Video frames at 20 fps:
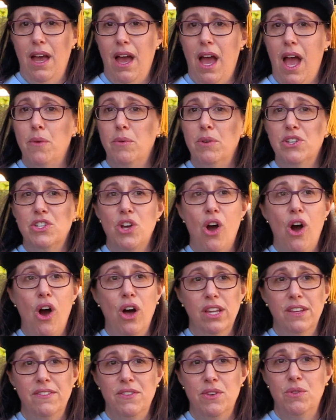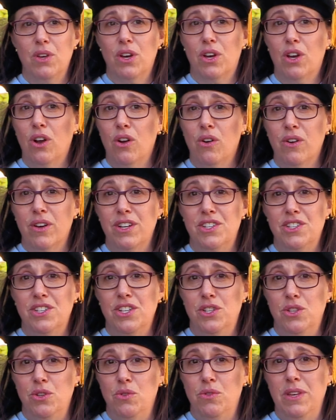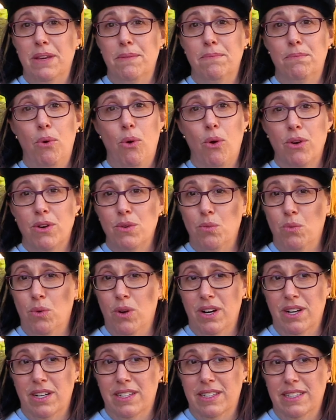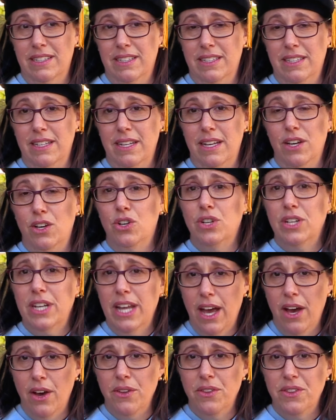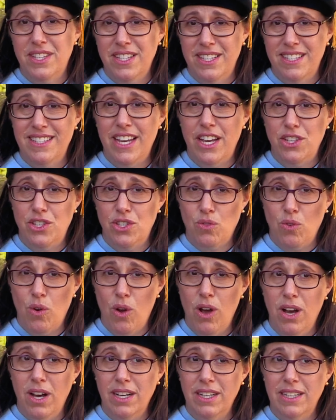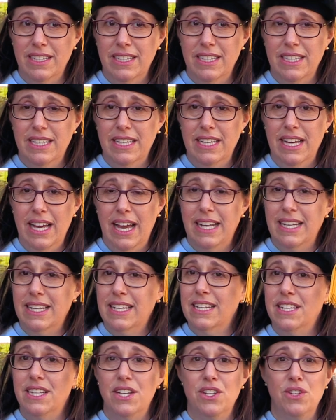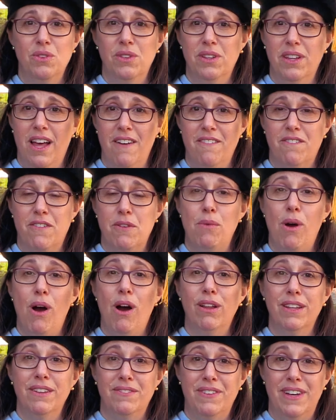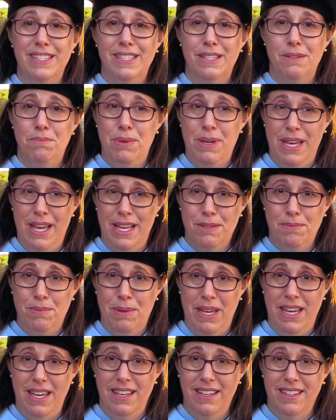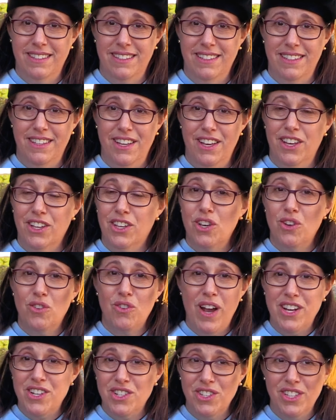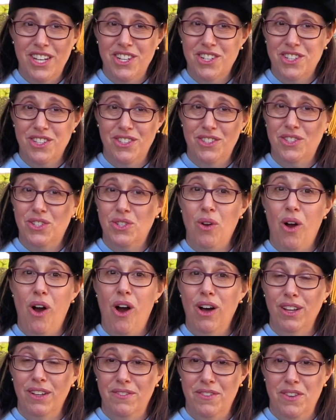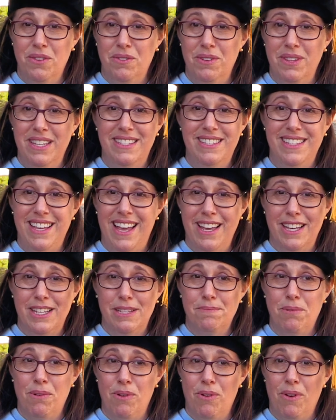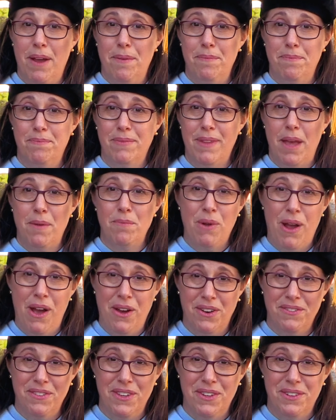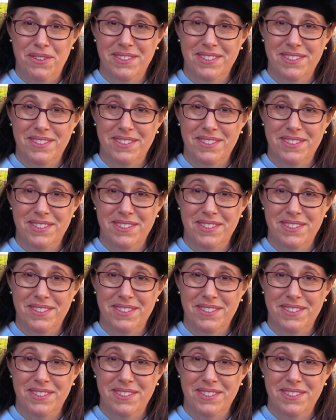I wish all of you the courage to do the important work, good health to stay strong, and continued love from all of us in P S P. Congratulations to all of you in the C A S program. I'm proud of you.